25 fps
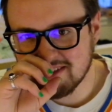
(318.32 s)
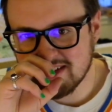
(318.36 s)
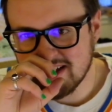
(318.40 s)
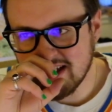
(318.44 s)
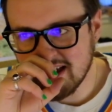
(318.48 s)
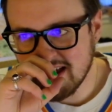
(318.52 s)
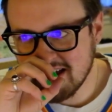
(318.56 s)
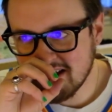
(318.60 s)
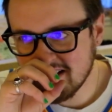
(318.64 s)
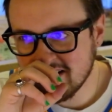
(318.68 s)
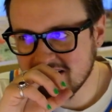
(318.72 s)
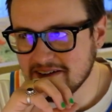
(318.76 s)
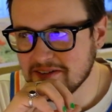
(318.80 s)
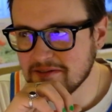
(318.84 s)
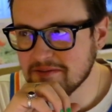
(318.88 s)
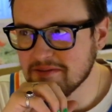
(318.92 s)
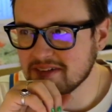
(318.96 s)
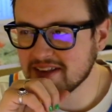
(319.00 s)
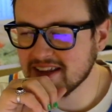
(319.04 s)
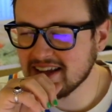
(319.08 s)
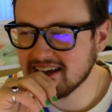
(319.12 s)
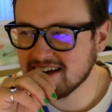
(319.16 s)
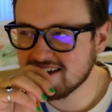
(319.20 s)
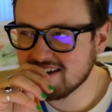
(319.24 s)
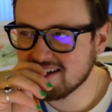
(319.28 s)

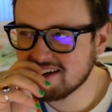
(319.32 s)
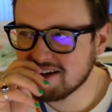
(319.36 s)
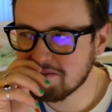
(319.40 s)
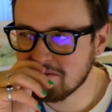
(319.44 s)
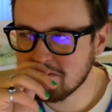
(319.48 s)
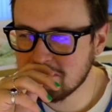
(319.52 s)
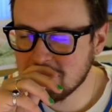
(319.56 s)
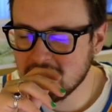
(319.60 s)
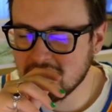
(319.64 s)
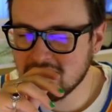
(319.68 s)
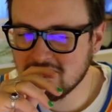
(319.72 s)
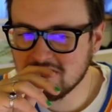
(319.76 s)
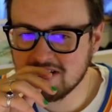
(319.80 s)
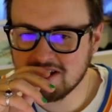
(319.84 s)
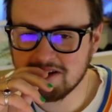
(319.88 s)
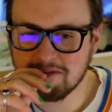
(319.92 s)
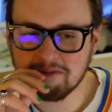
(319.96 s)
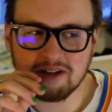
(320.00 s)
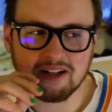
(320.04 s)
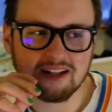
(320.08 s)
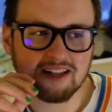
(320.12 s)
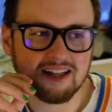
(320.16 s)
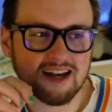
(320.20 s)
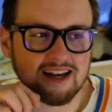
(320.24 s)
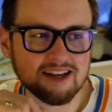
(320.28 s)
Damn. Like, compared
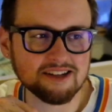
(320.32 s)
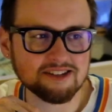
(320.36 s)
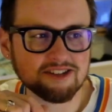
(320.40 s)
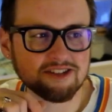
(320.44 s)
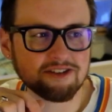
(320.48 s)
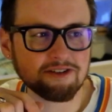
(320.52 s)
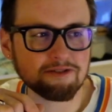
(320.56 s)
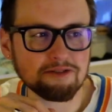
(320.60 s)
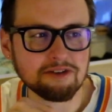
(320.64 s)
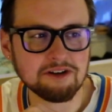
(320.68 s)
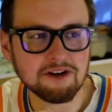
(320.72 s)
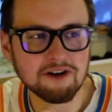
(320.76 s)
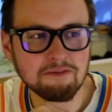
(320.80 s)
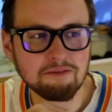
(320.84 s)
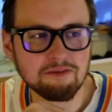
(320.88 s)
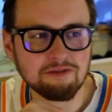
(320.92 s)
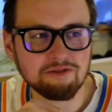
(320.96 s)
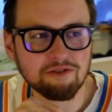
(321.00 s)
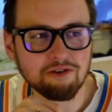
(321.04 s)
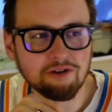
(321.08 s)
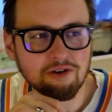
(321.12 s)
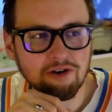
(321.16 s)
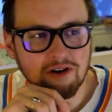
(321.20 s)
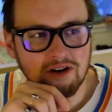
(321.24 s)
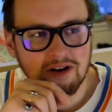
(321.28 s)
him to last year or the year
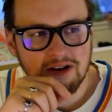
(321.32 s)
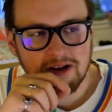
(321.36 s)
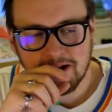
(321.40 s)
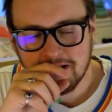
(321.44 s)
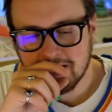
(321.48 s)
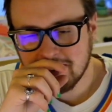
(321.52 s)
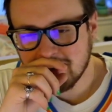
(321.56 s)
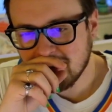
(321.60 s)
before,